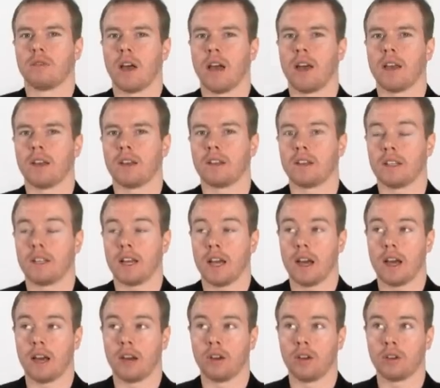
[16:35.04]

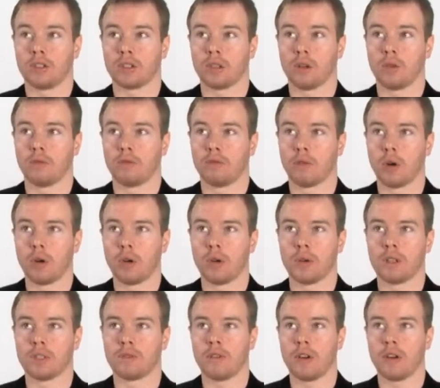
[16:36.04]
and also
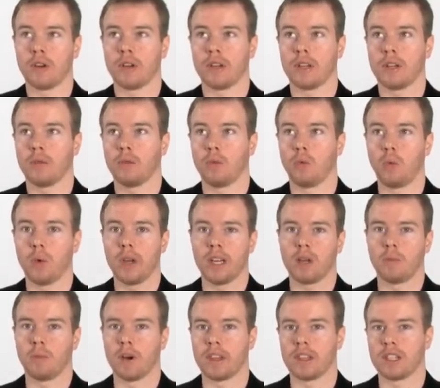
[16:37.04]
Frodo is very
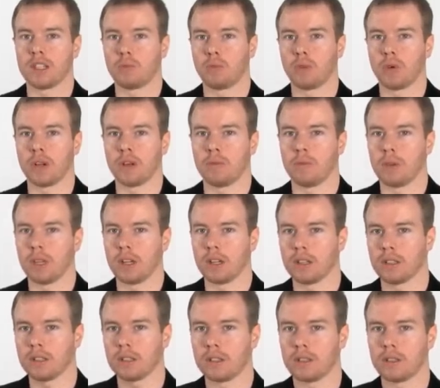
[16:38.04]
weak by this point
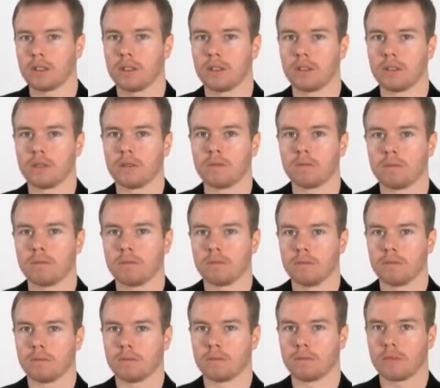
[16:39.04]
because
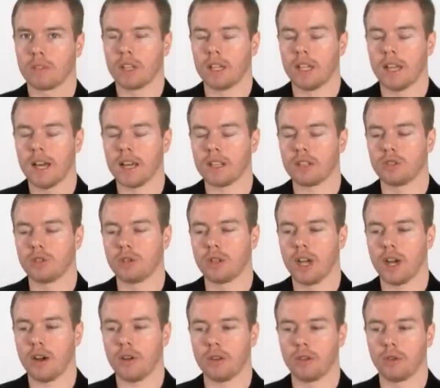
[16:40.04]
he has to
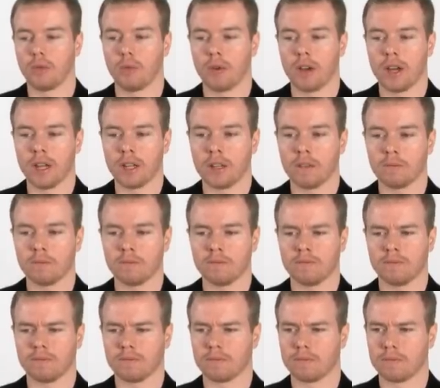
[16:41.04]
carry the ring.
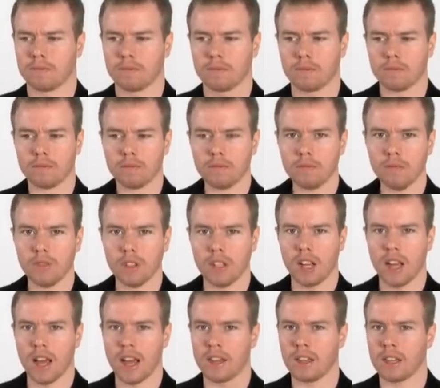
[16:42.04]

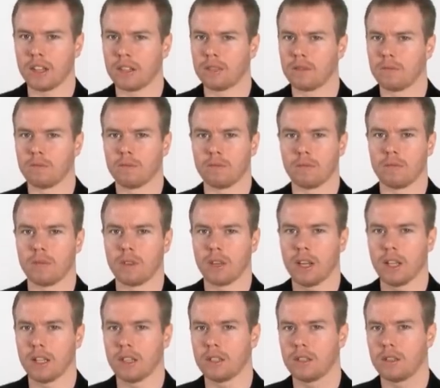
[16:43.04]
And
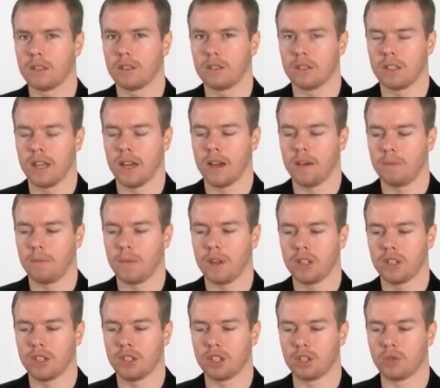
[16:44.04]
it's
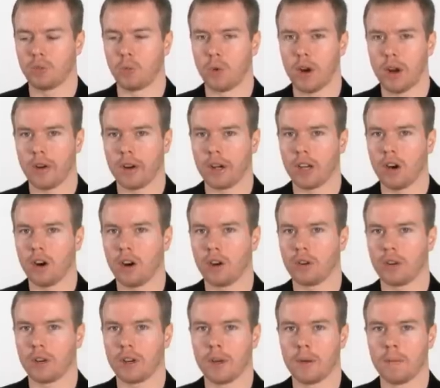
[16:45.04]
just wearing
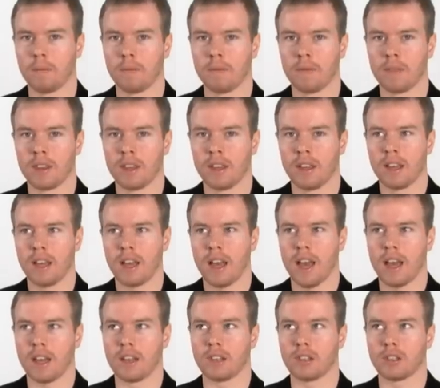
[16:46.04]
hard on him.
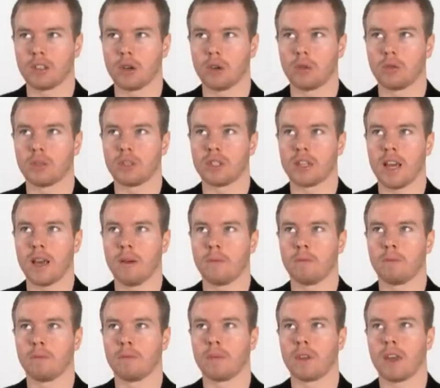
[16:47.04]
And so
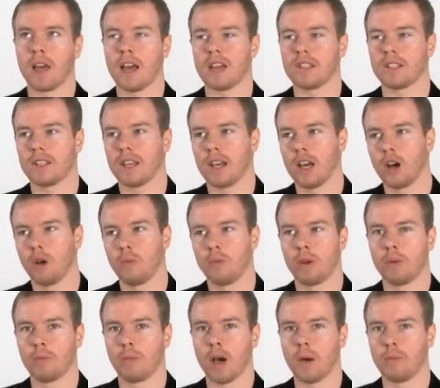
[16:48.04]
Sam has to help
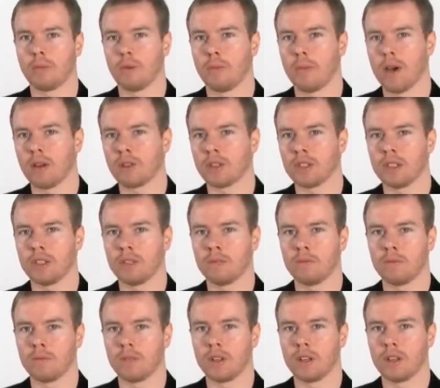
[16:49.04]
him up the
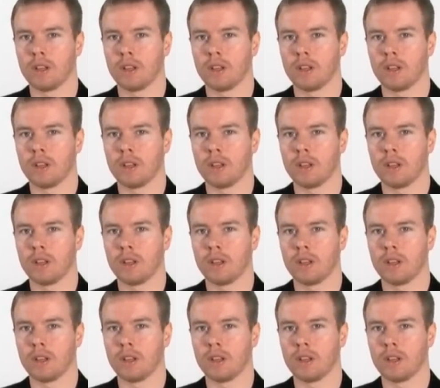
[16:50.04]
mountain.